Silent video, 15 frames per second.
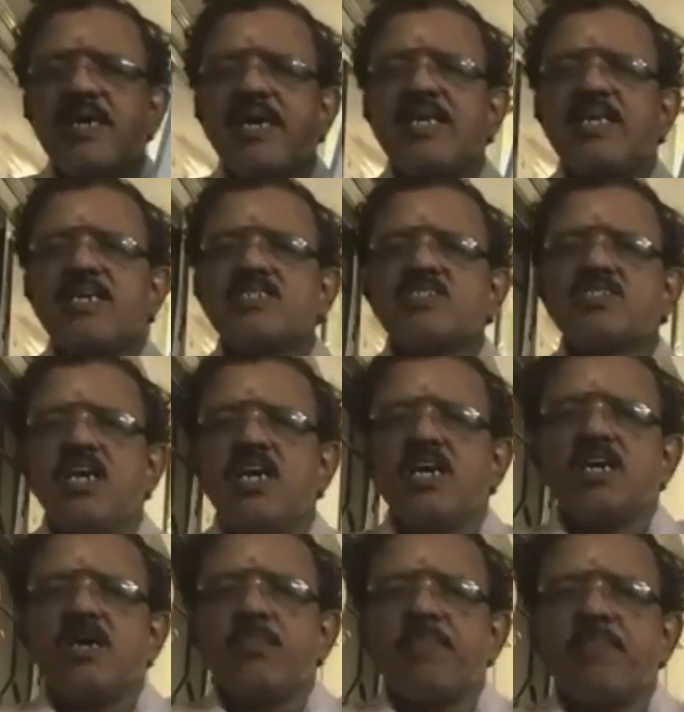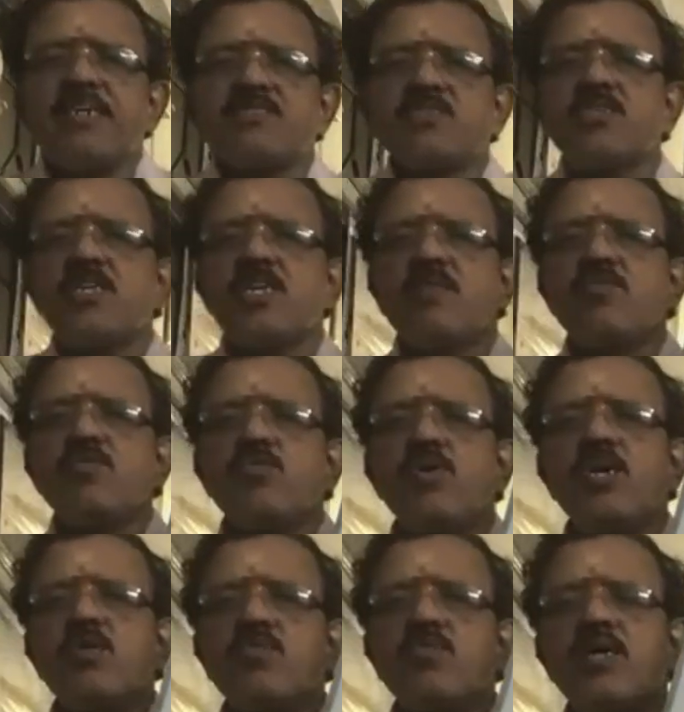Energy, capacity of
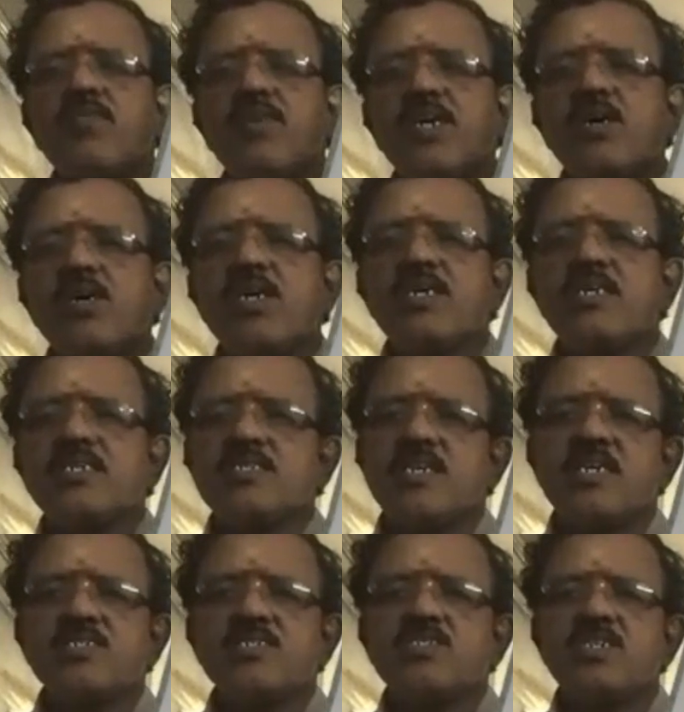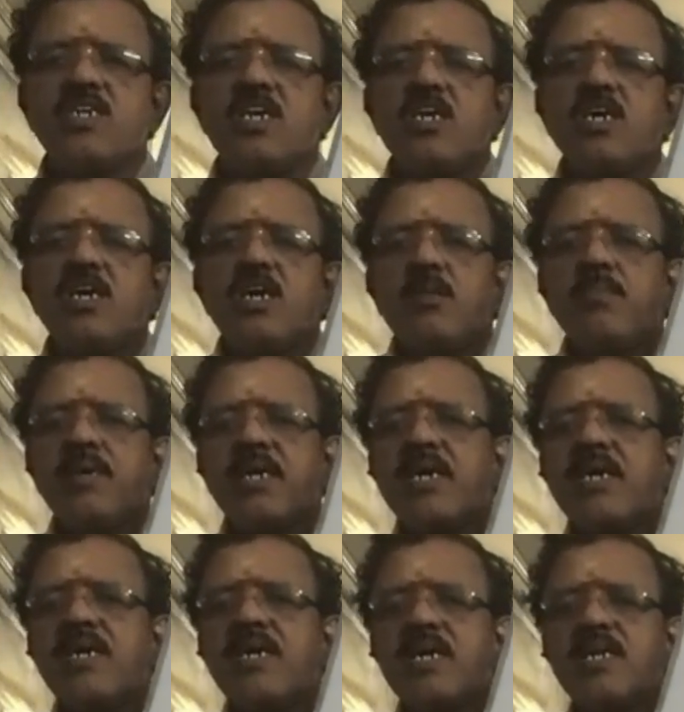doing work, we call it as energy.
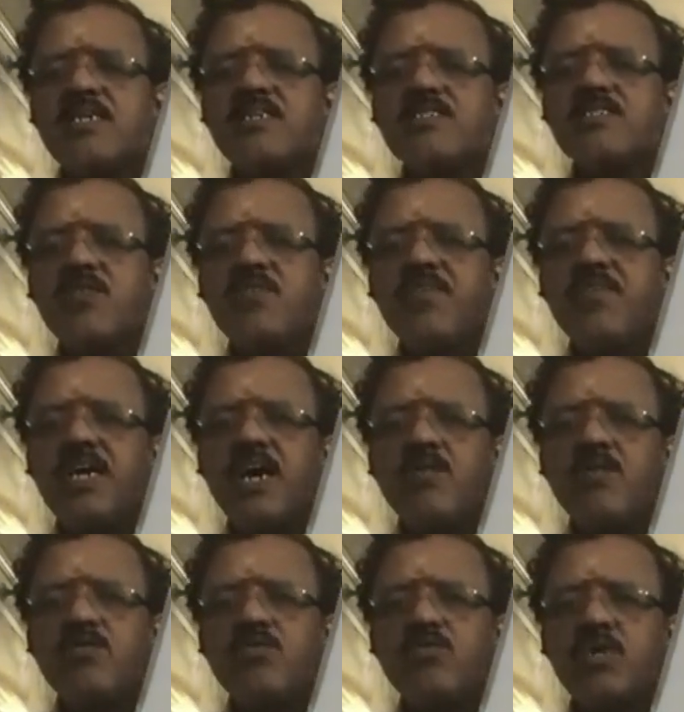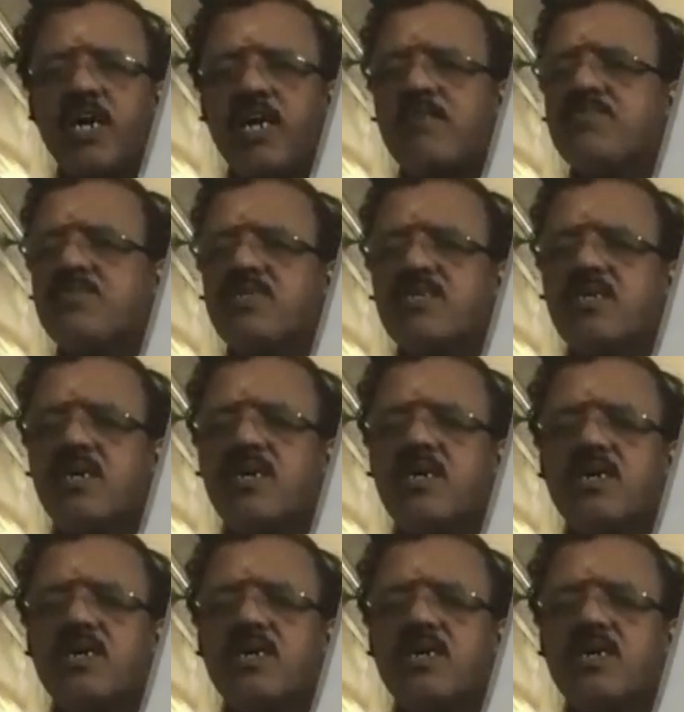Mechanical energy, we have two types.